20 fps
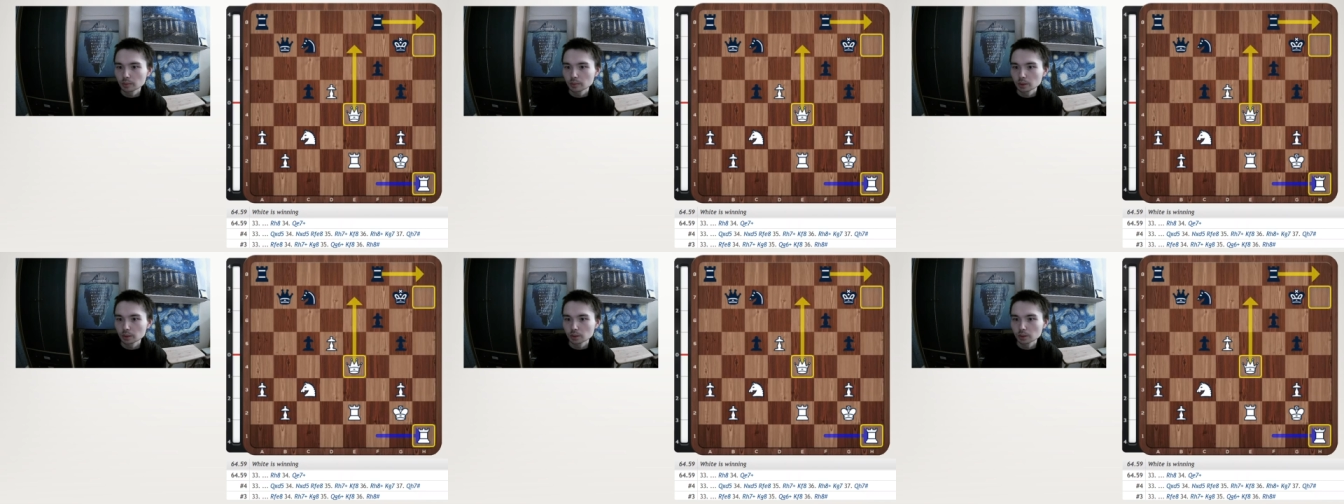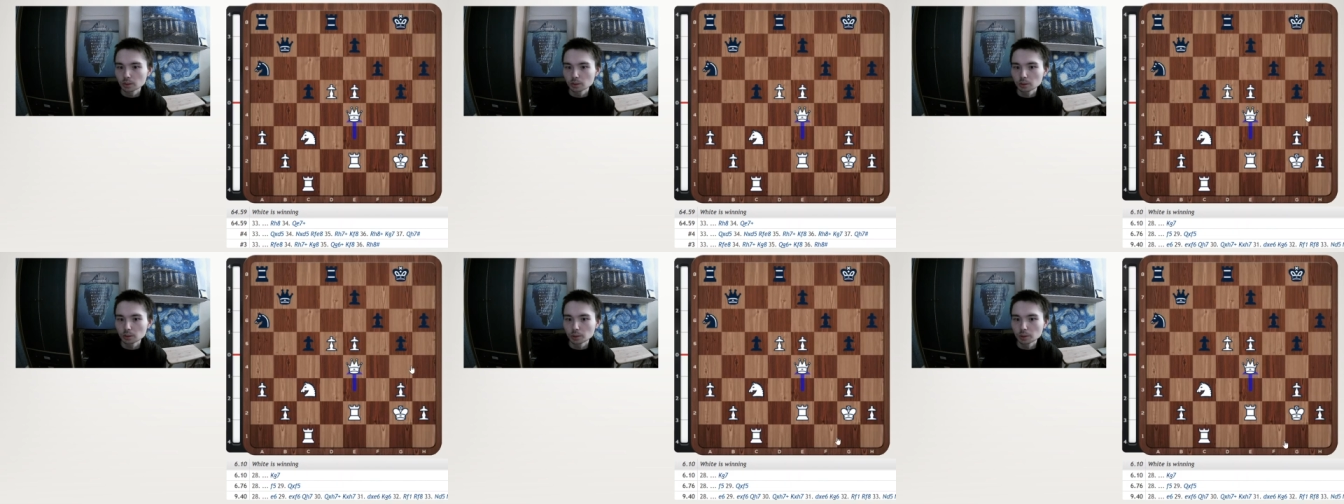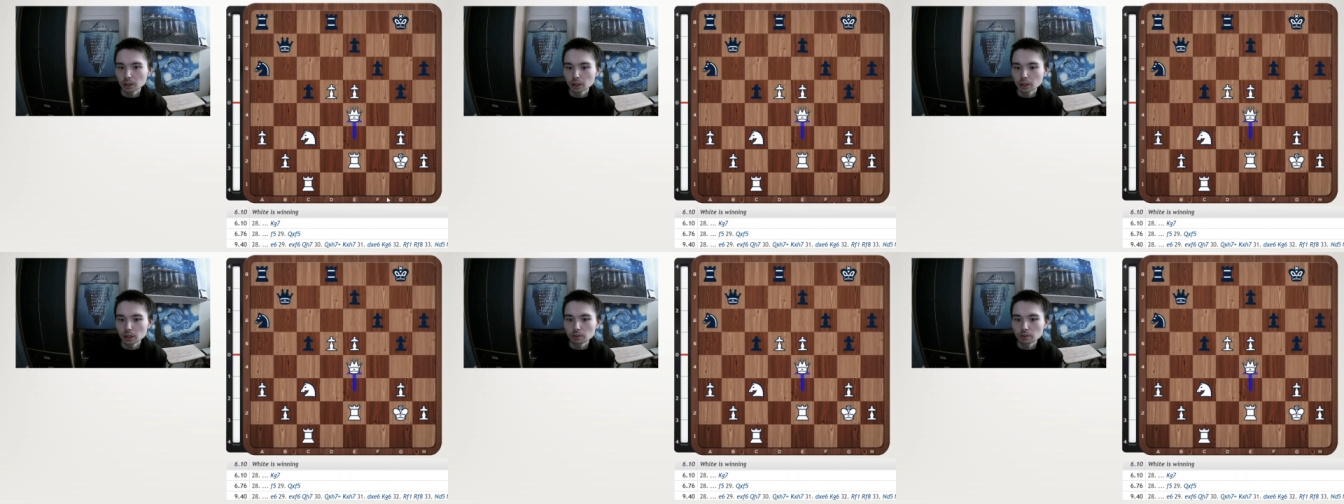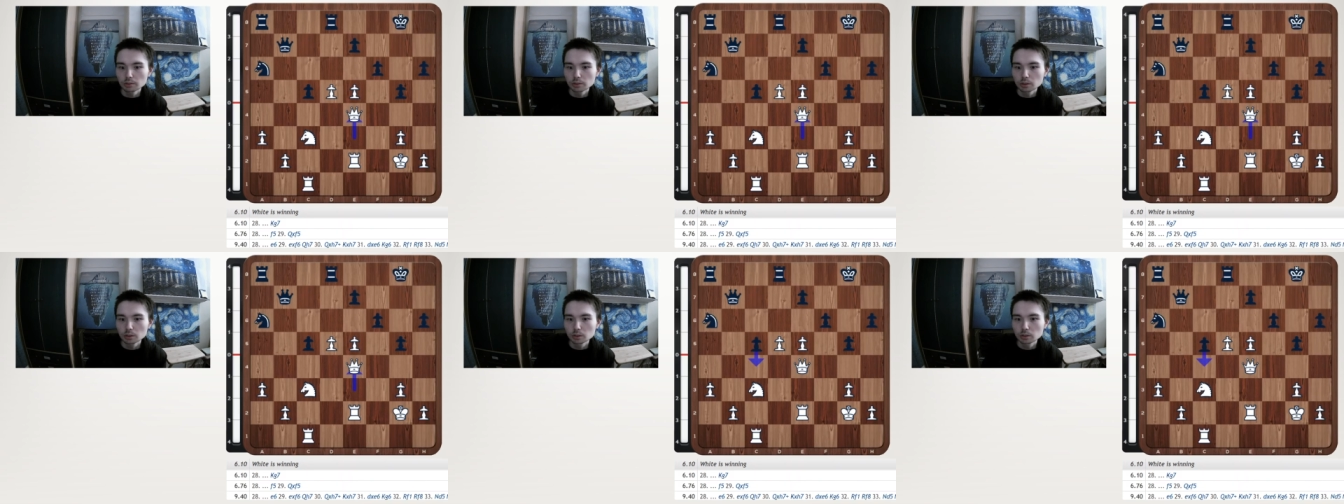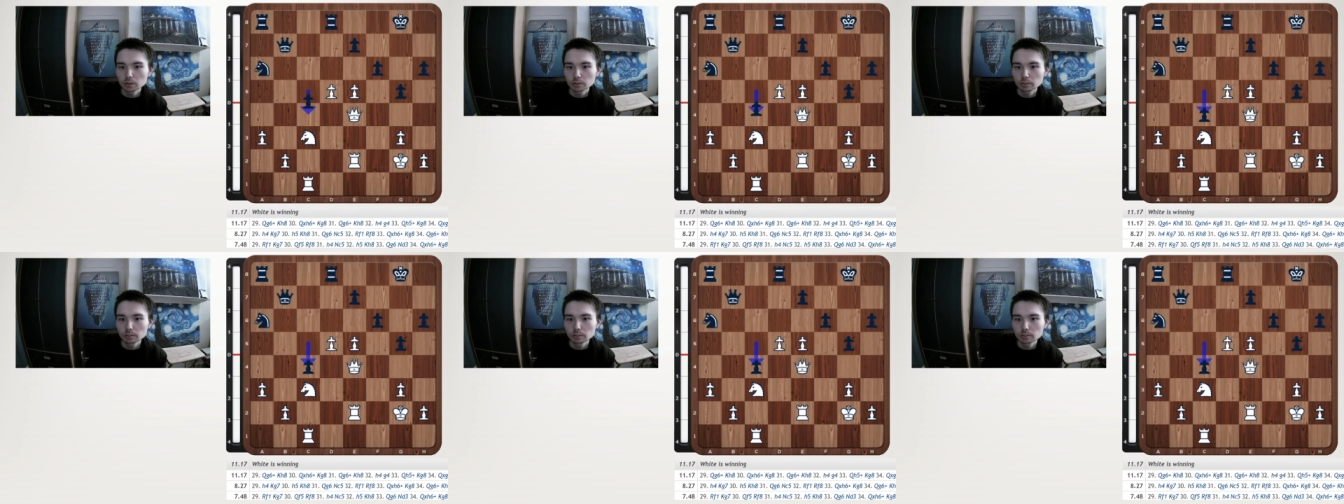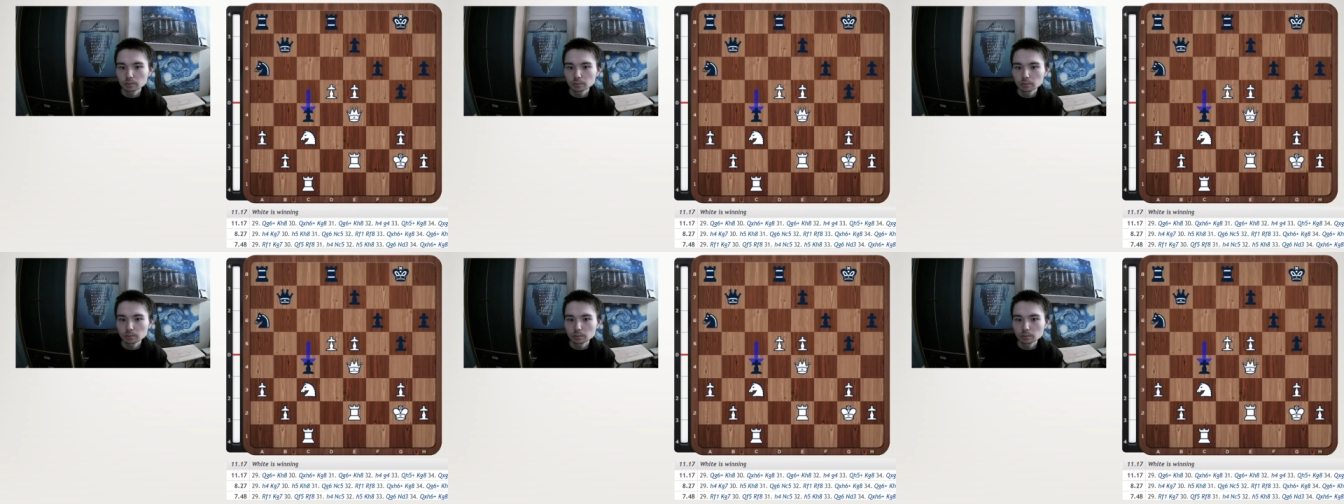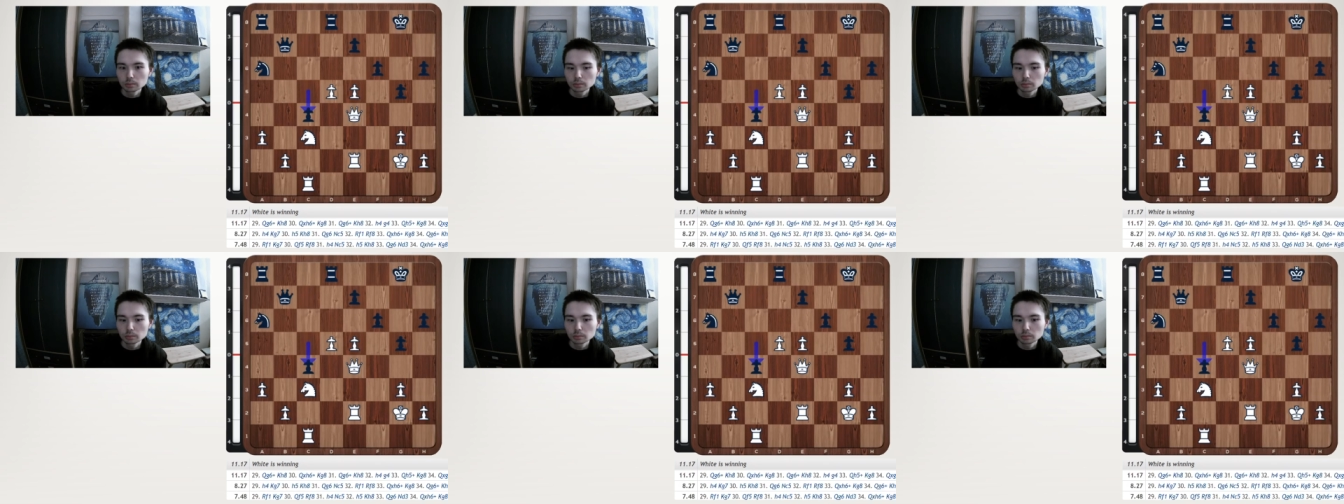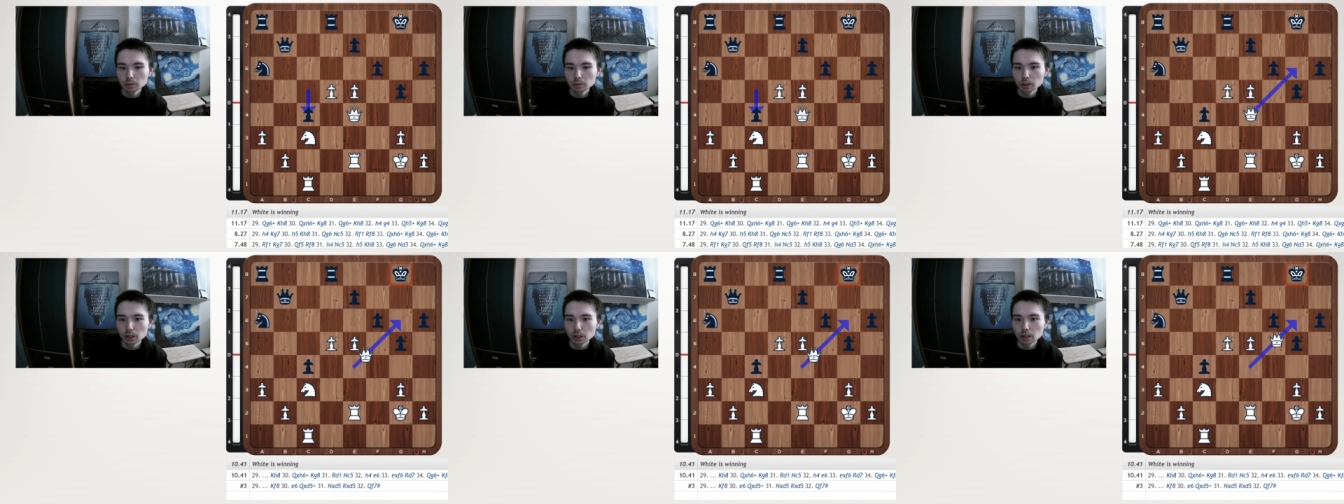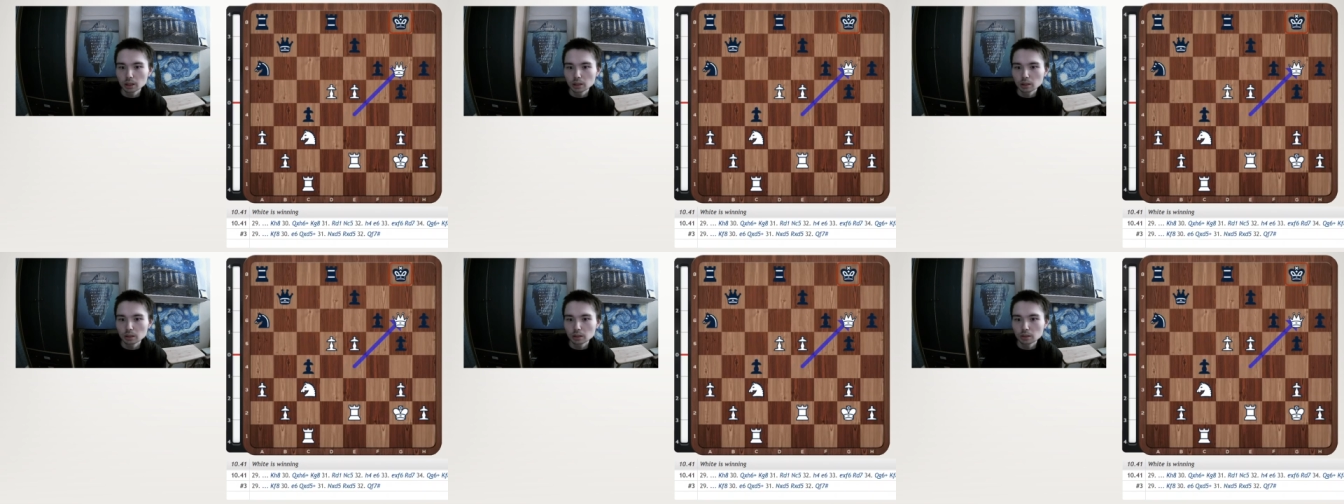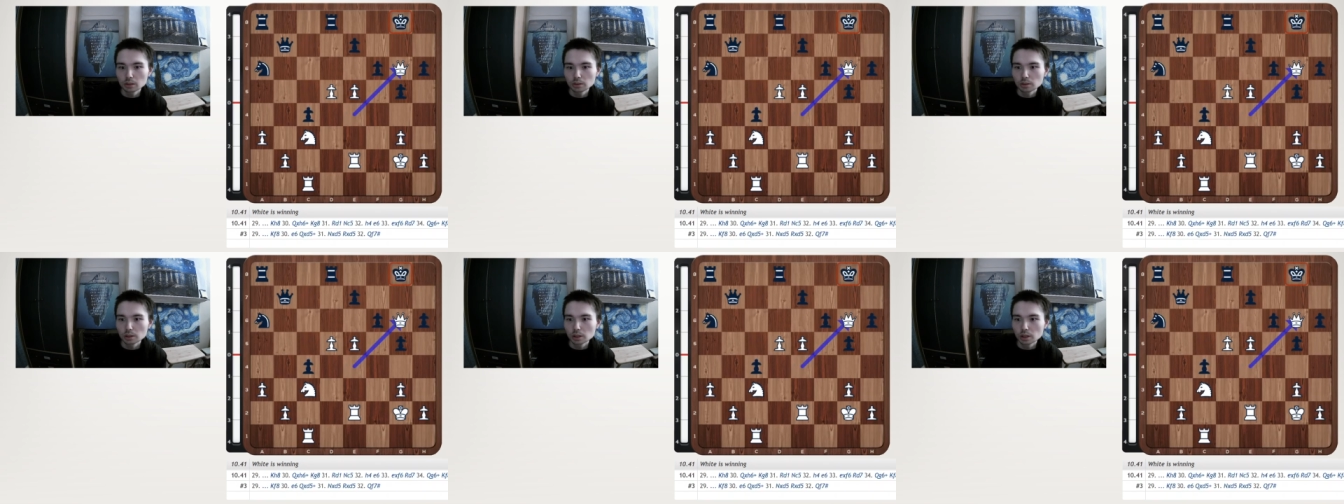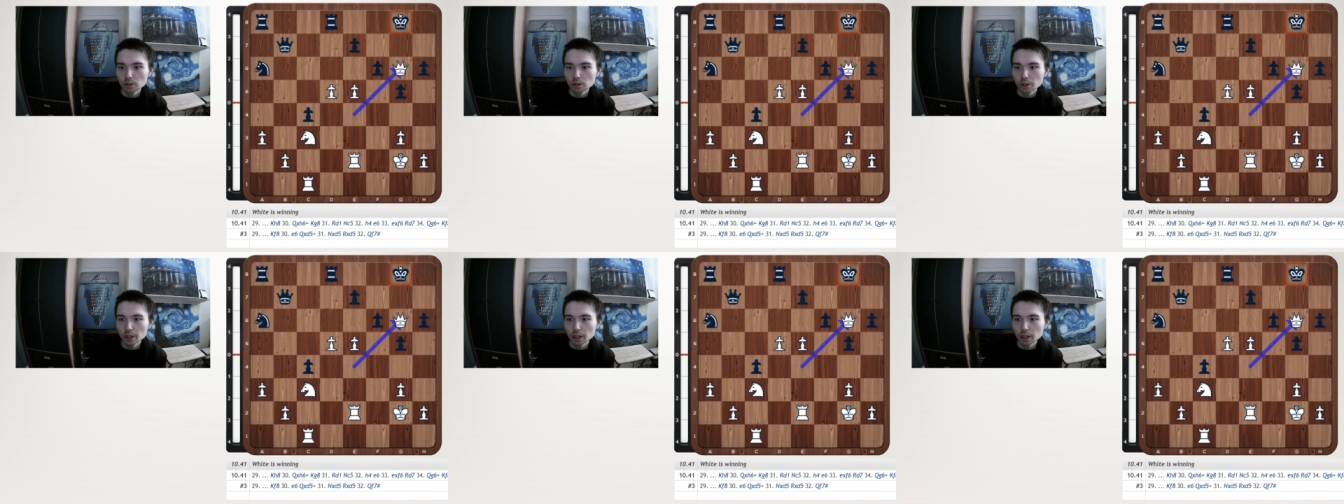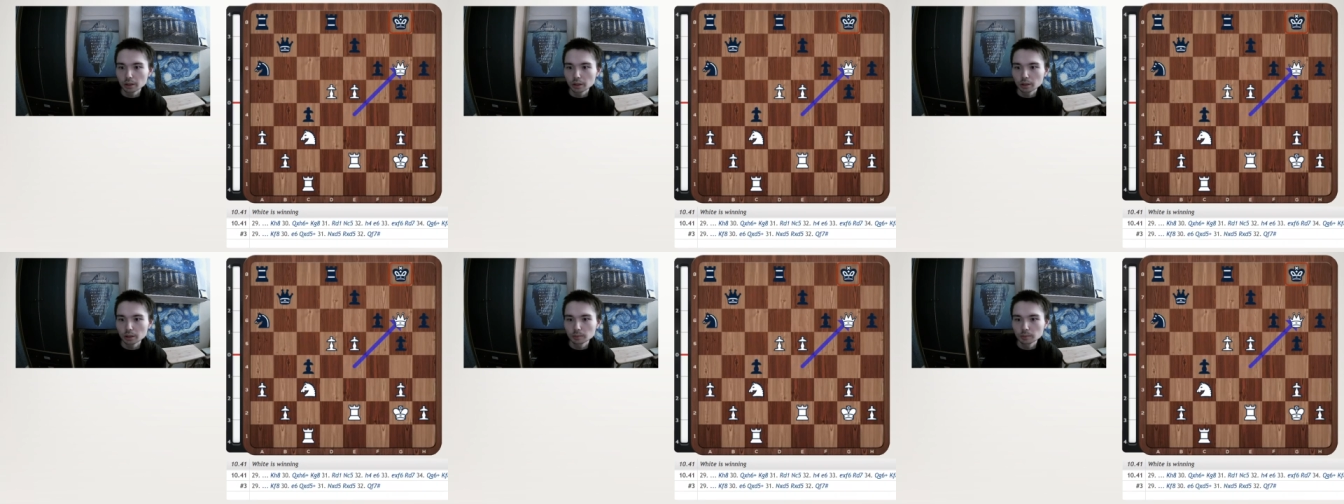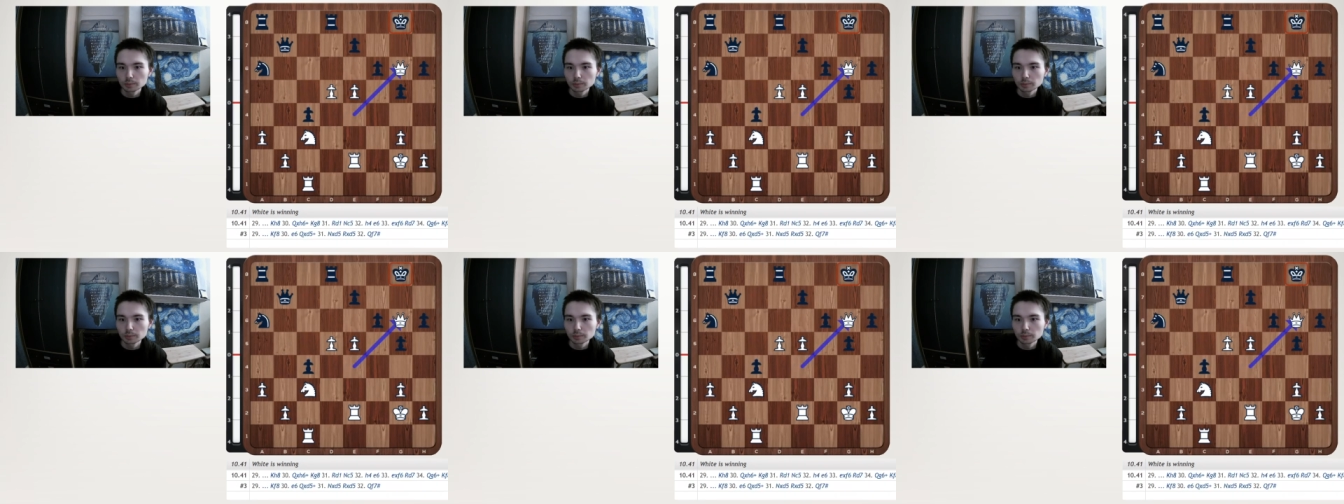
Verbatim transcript: So queen e4. But then he didn't see check.